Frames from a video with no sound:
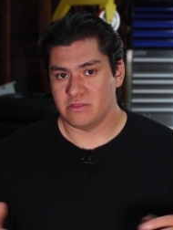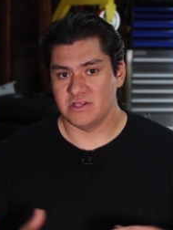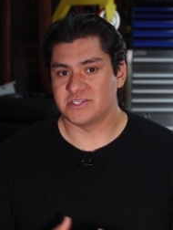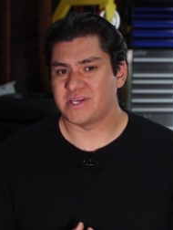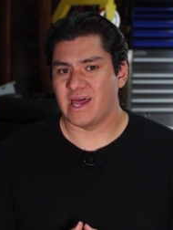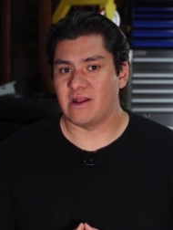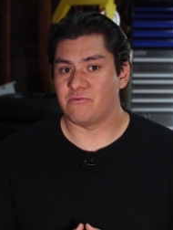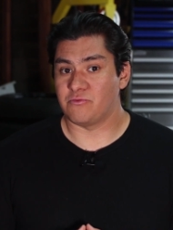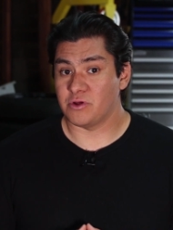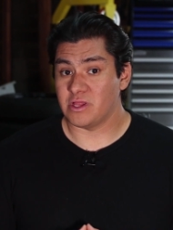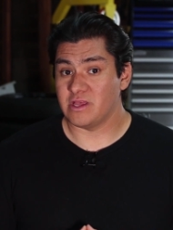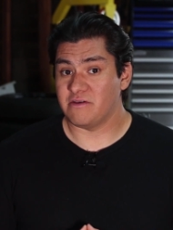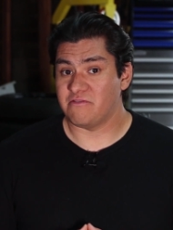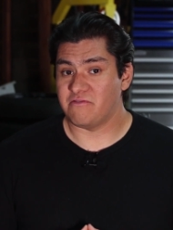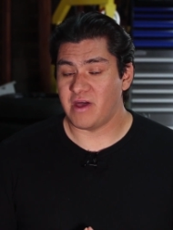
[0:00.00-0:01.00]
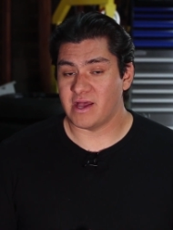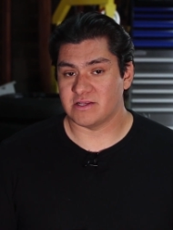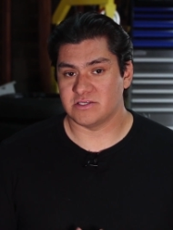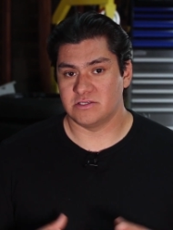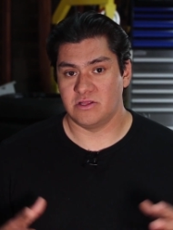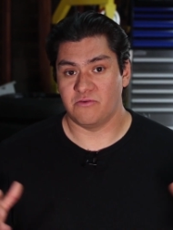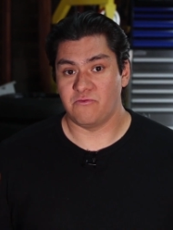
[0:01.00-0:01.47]
This kind of really
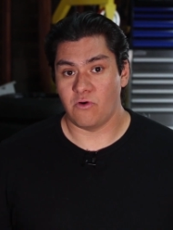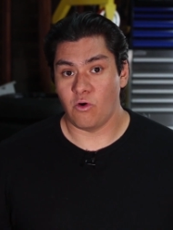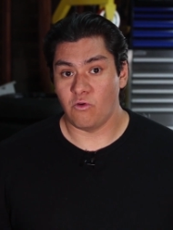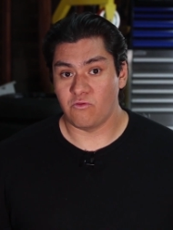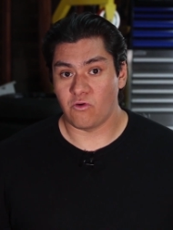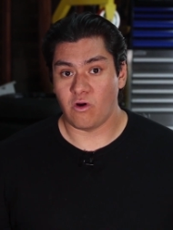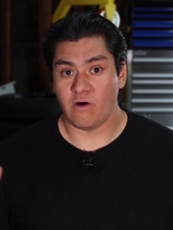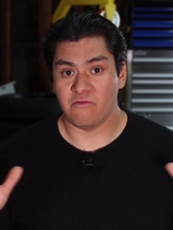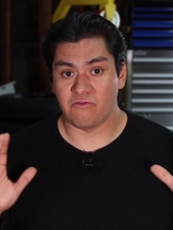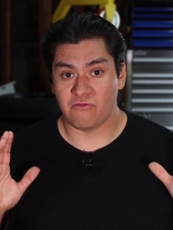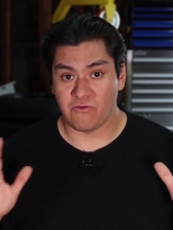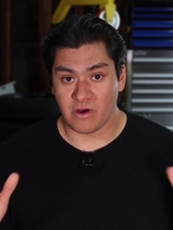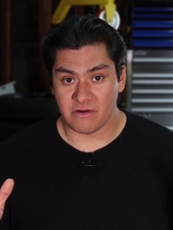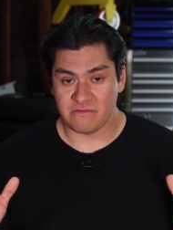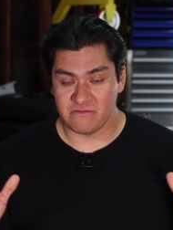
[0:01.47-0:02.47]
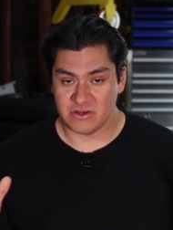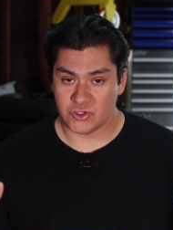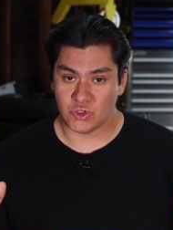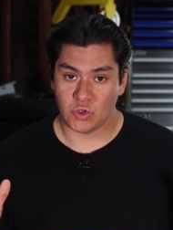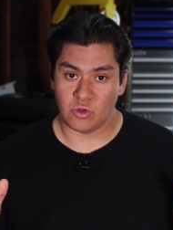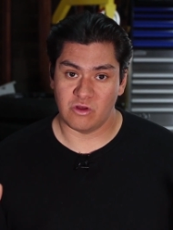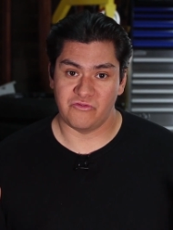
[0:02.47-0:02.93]
affects the overall front
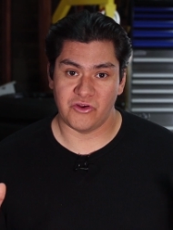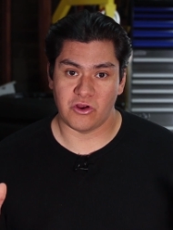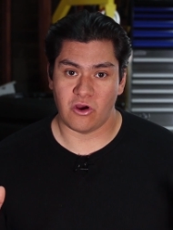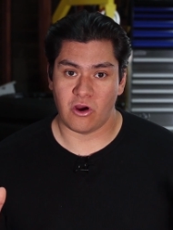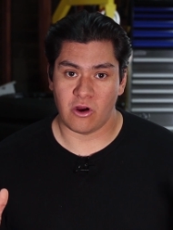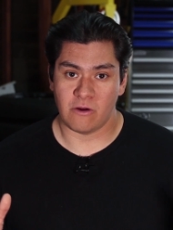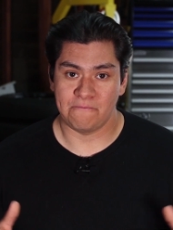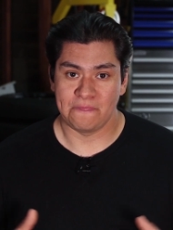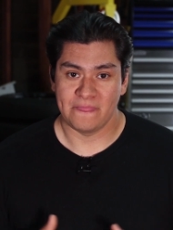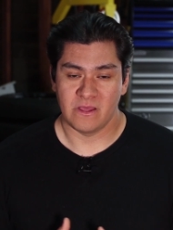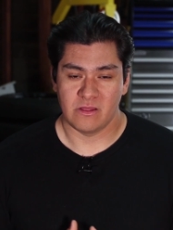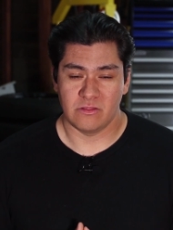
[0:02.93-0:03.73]
visual of your car.